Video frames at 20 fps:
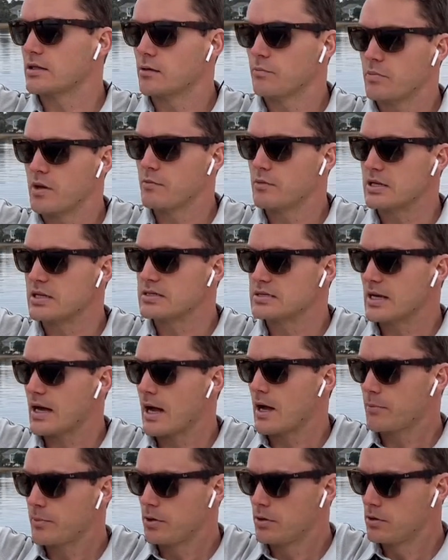the bimini
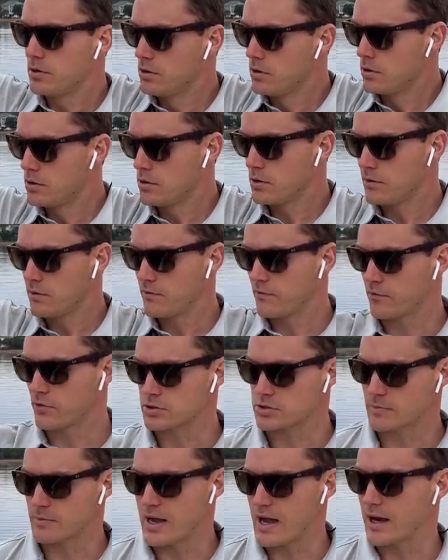top for
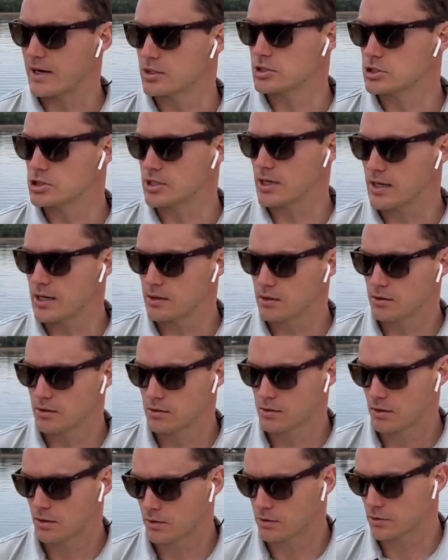some added shade
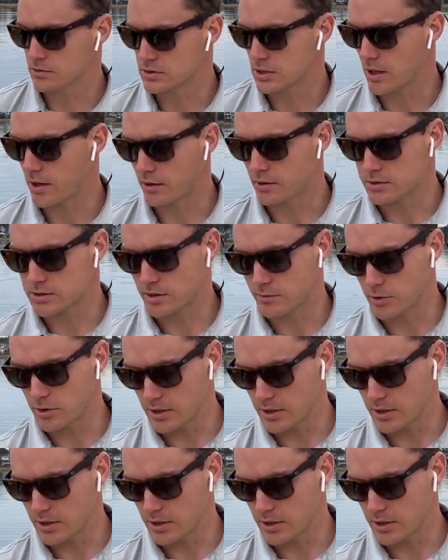on those hotter summer